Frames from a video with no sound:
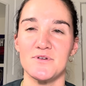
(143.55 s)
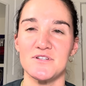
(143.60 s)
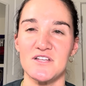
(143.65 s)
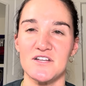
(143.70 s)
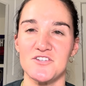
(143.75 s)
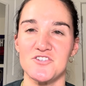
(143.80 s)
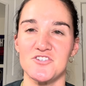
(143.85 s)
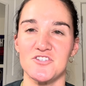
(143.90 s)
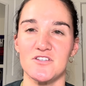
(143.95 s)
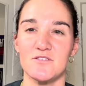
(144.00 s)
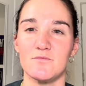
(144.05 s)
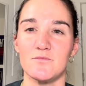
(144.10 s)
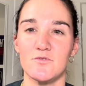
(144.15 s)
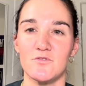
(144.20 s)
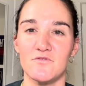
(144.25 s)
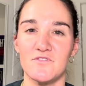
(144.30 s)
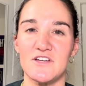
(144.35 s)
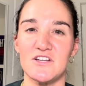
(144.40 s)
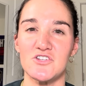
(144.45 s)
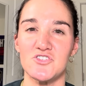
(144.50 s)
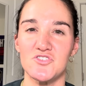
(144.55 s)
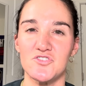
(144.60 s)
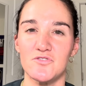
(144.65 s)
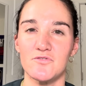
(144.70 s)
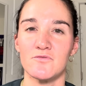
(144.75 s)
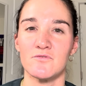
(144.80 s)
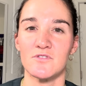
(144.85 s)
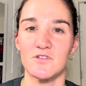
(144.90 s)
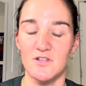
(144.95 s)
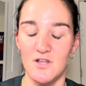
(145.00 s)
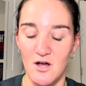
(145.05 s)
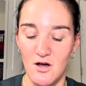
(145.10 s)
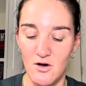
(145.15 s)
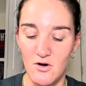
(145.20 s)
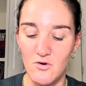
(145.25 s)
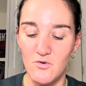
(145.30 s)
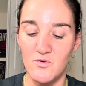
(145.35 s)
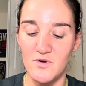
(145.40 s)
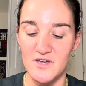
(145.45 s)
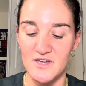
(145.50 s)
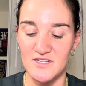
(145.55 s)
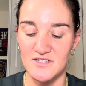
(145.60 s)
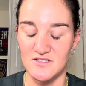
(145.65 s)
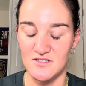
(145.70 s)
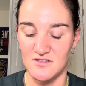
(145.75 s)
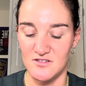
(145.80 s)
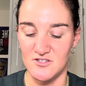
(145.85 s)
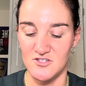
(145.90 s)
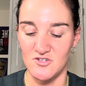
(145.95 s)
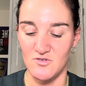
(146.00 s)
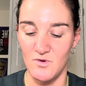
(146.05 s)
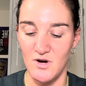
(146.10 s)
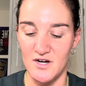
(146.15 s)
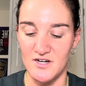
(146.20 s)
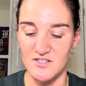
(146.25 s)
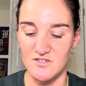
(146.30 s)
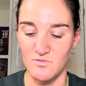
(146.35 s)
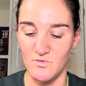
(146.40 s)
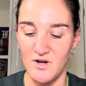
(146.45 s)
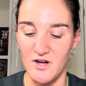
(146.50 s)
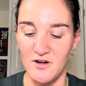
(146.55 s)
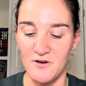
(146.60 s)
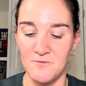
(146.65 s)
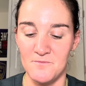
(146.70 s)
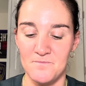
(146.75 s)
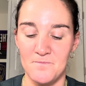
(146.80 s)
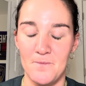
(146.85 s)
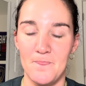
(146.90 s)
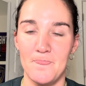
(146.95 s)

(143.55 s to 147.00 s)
potentially moving too low into the squat as well.